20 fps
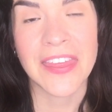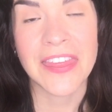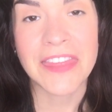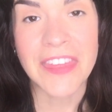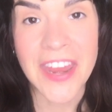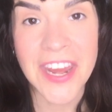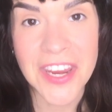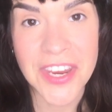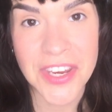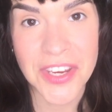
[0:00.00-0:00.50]

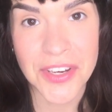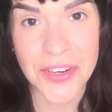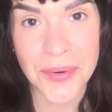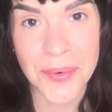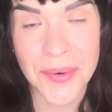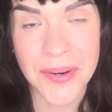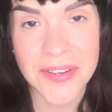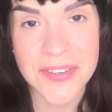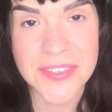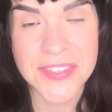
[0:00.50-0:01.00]
Thank you
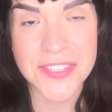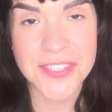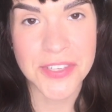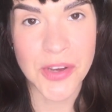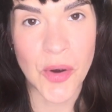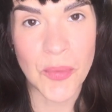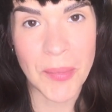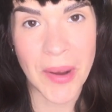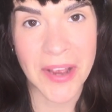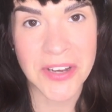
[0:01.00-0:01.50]

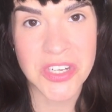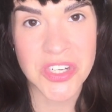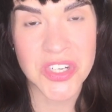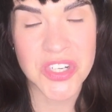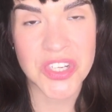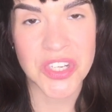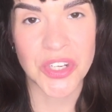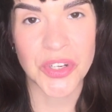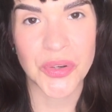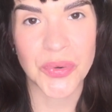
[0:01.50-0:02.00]
so much
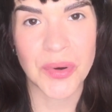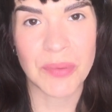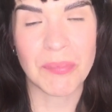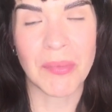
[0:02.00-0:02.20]
to